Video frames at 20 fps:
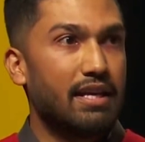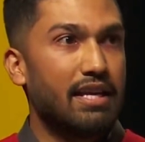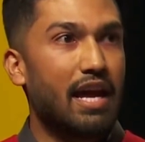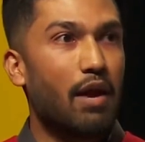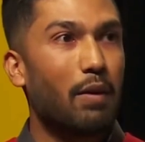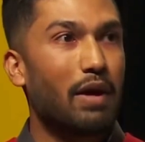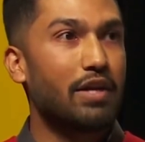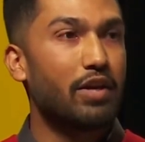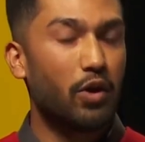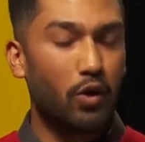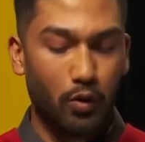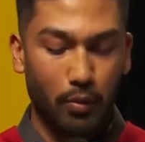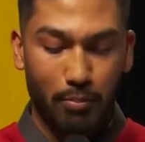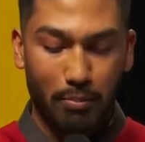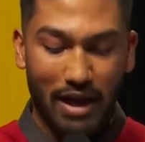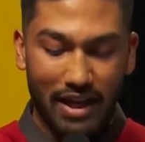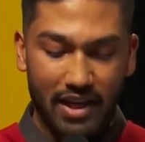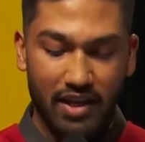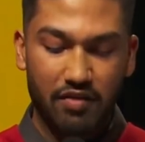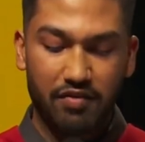Now, I know
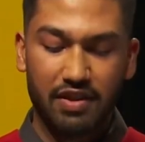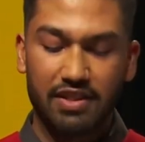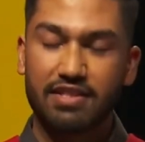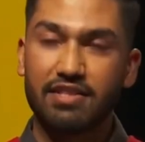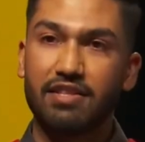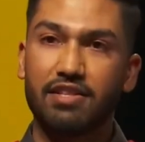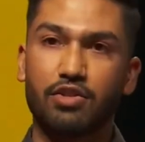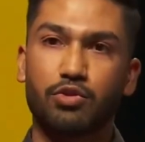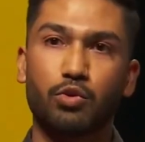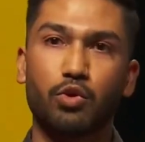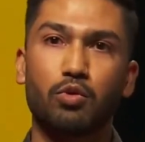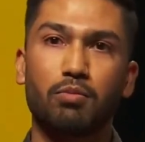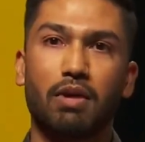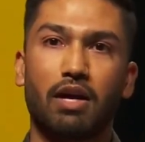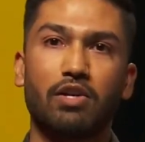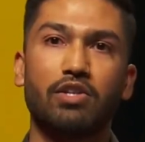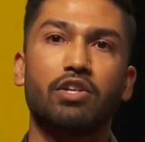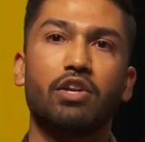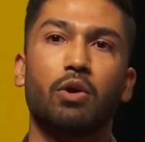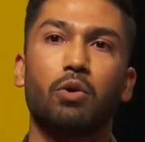many of us in this room
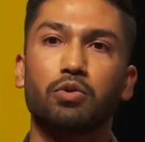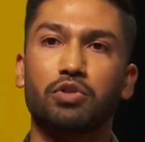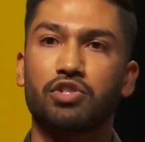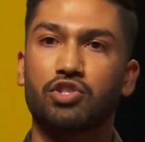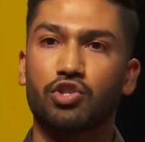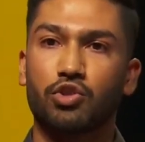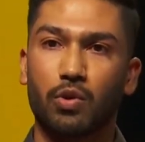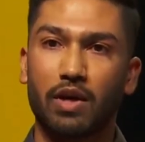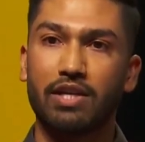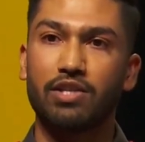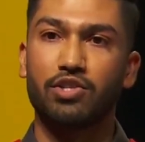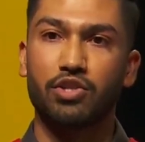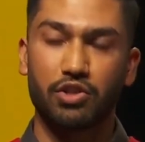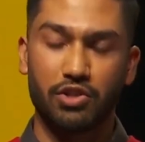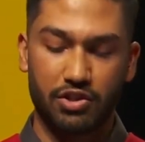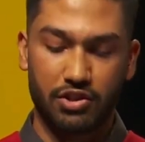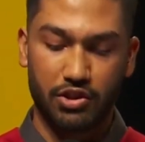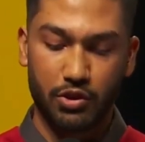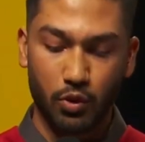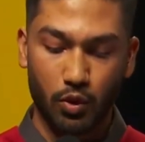are no
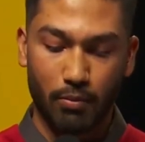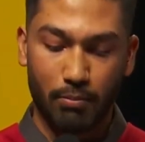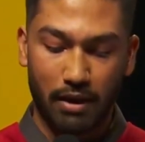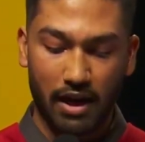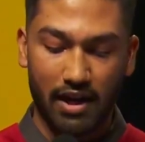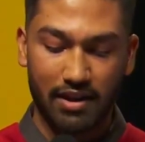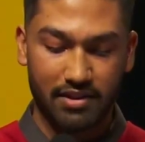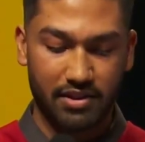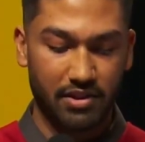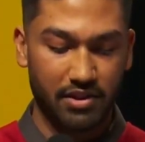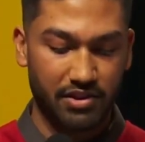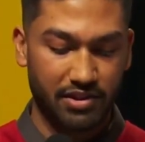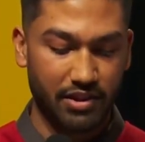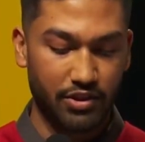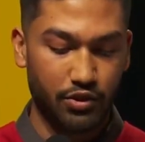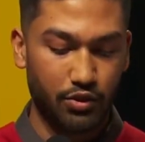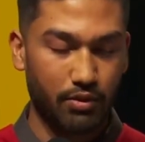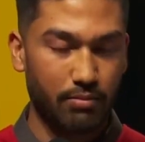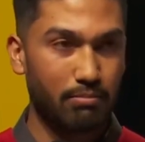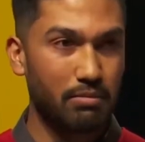strangers to imposter
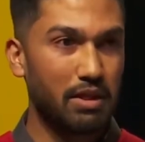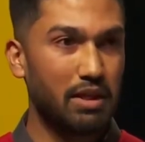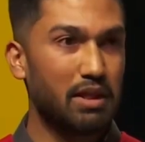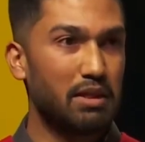syndrome,